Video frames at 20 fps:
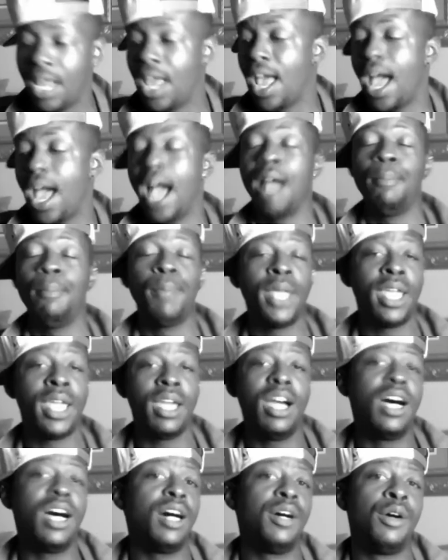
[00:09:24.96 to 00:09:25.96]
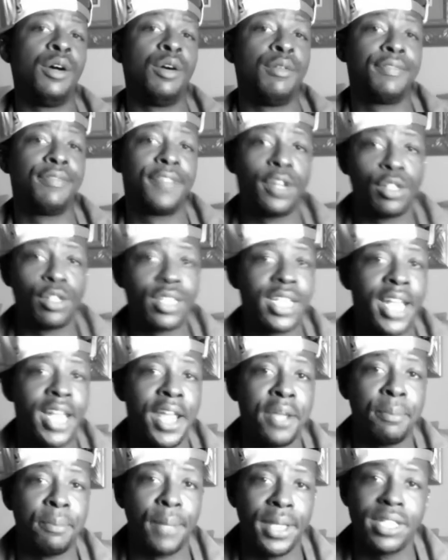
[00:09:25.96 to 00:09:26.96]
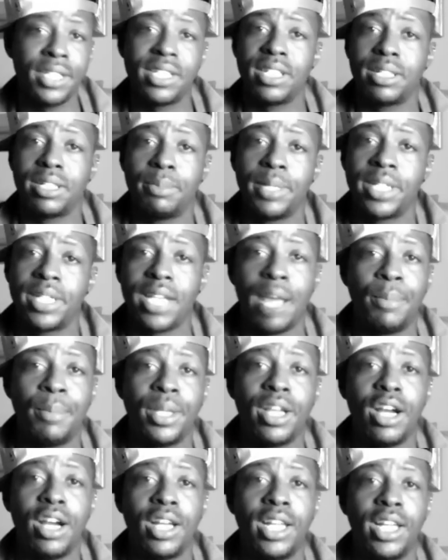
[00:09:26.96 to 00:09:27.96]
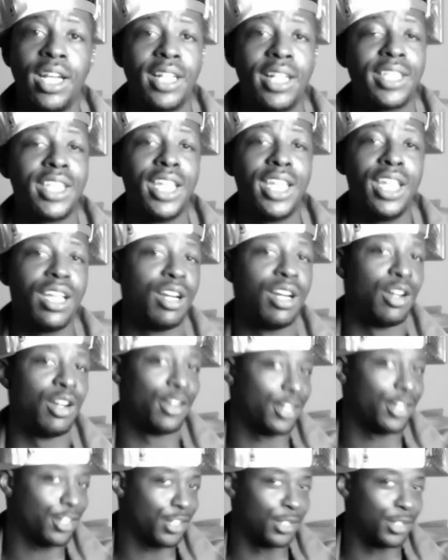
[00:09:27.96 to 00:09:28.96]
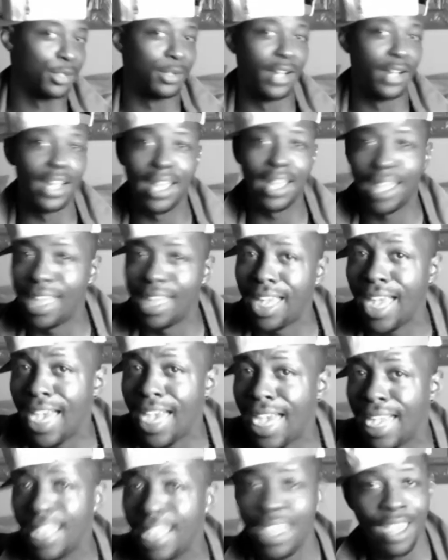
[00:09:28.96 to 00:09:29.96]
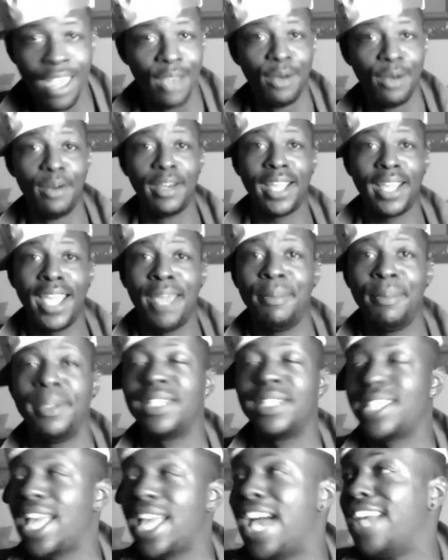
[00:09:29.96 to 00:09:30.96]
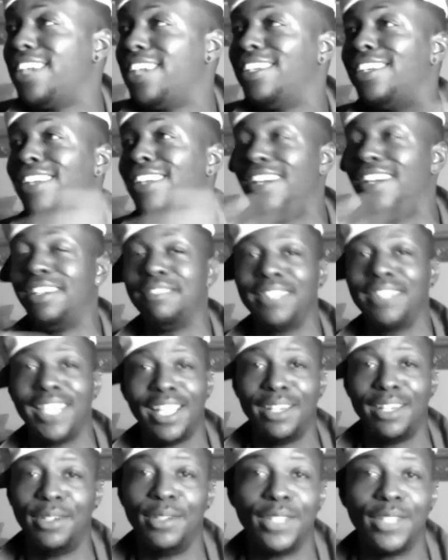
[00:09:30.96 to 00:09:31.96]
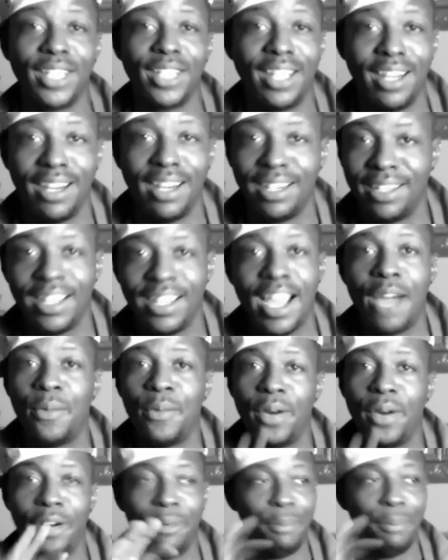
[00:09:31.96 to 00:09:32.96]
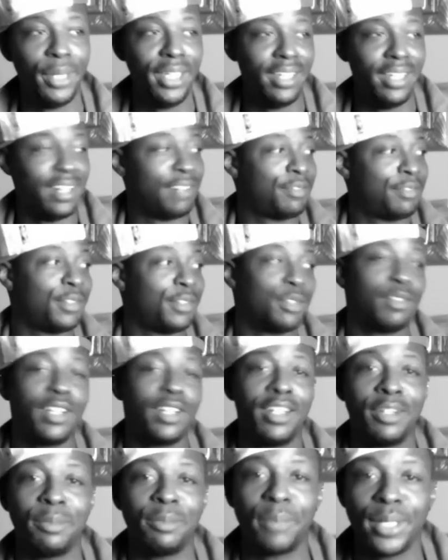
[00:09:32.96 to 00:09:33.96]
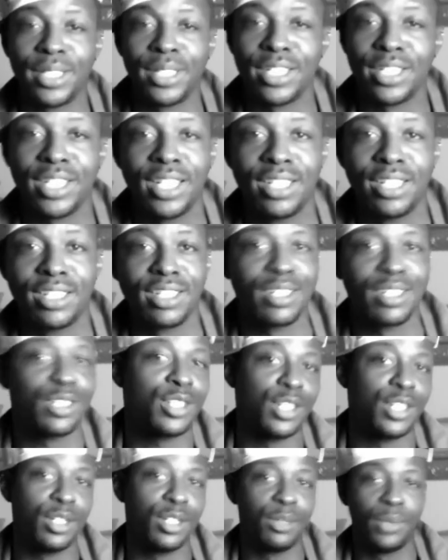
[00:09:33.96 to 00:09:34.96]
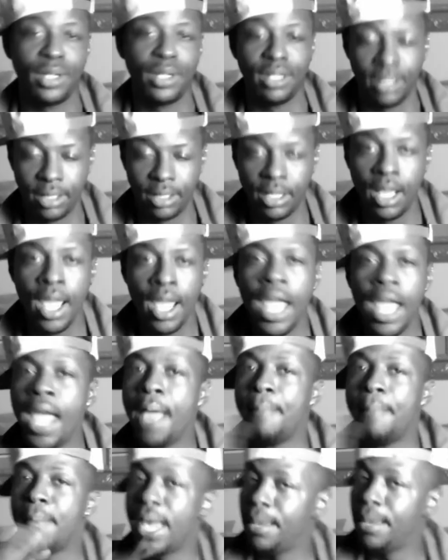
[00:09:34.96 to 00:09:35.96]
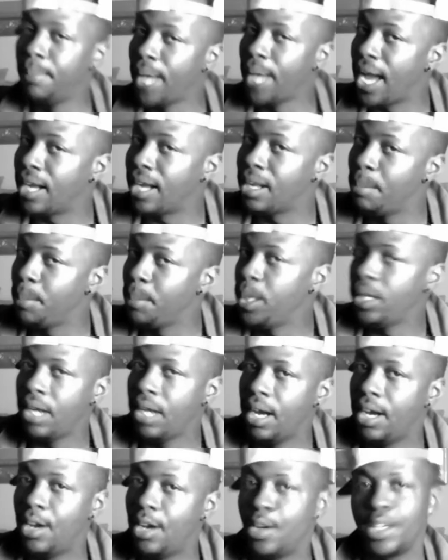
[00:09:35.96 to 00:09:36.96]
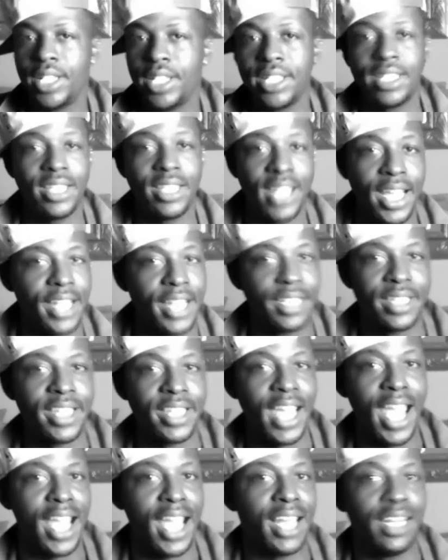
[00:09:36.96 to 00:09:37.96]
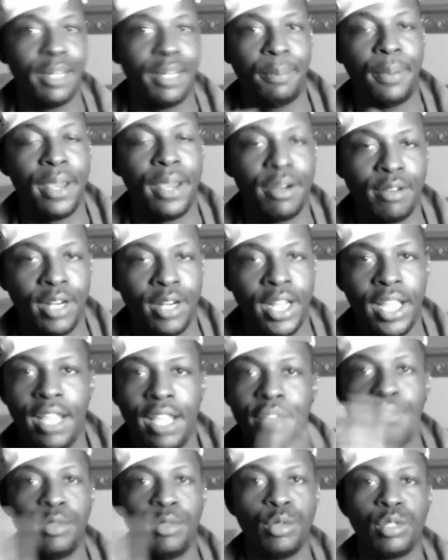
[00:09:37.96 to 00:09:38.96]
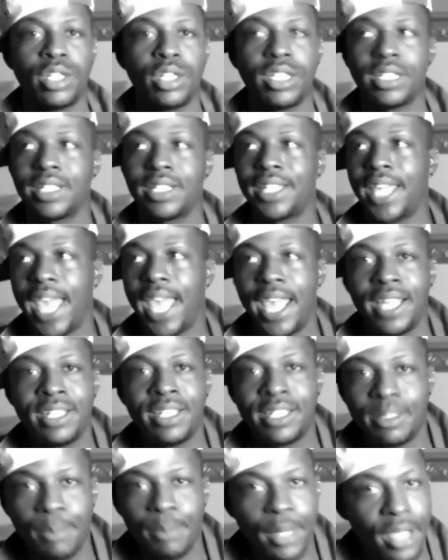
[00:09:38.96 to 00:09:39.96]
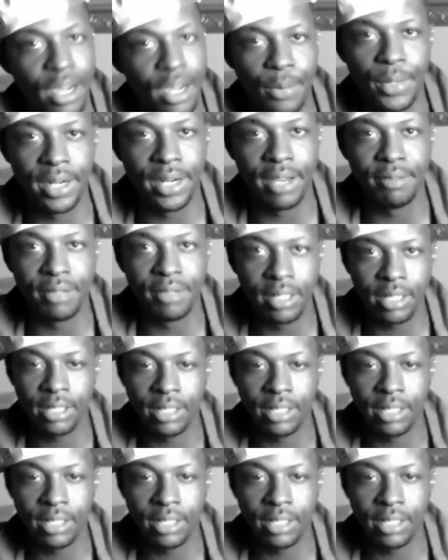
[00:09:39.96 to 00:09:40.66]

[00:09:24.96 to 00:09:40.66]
Me and her on first name basis, bitch. I be calling her Tika on the show. Okay, bitch. I love that old girl. I want to meet her for real, bitch, and just chill with her. Maybe I could meet her on the set, Tyler Perry, if you just cast me or whatever.